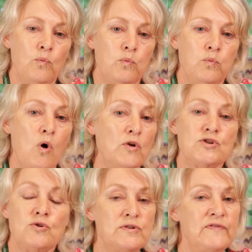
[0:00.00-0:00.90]
what
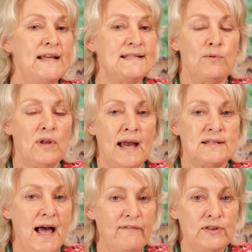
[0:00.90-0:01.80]
sort of things they would like
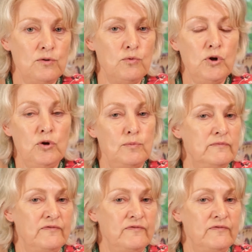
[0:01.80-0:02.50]
to have in the room,